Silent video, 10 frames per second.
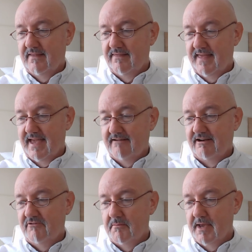there
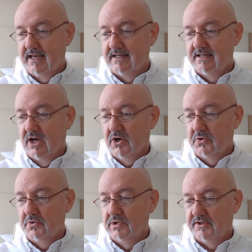it remained, a
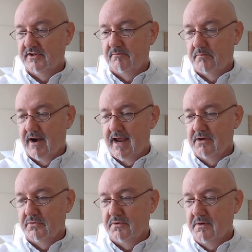whole lot of
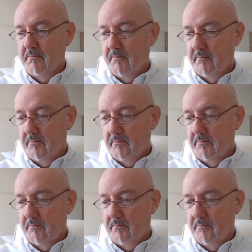brown,